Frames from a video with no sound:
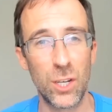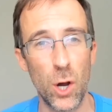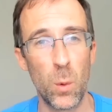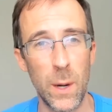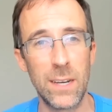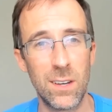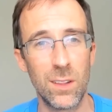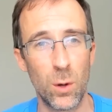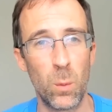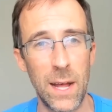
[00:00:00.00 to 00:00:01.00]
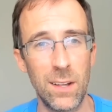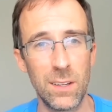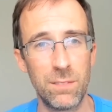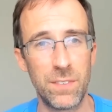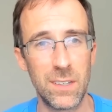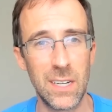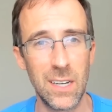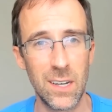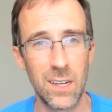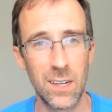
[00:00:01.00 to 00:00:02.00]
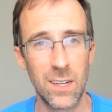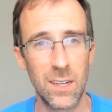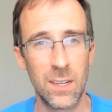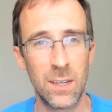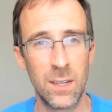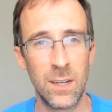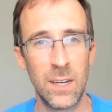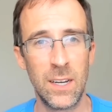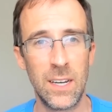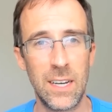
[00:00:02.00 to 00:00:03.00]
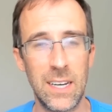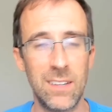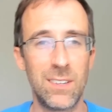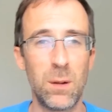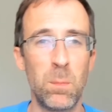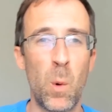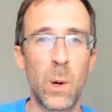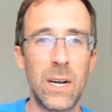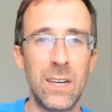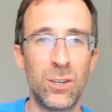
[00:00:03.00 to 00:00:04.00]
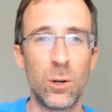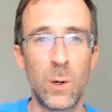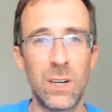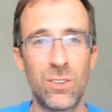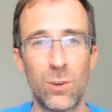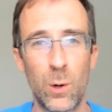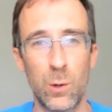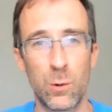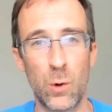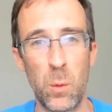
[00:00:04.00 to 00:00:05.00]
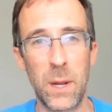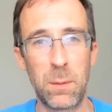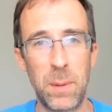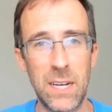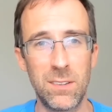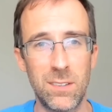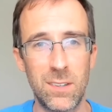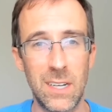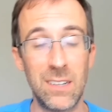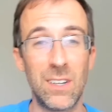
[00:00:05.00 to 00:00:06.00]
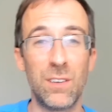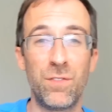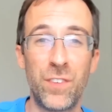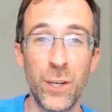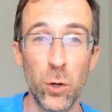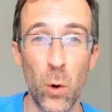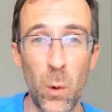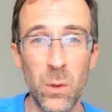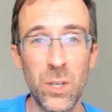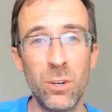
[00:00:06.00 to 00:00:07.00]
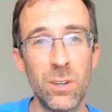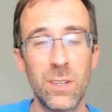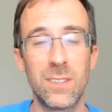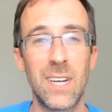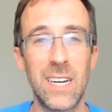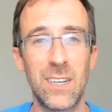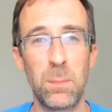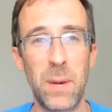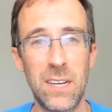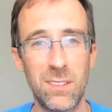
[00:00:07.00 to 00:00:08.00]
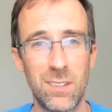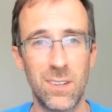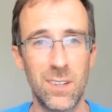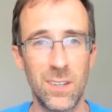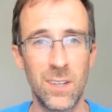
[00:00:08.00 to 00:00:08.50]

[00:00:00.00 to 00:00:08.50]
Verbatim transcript: go into the well of fatigue. Is it more endurance or aerobic based? Is it fuel utilization based?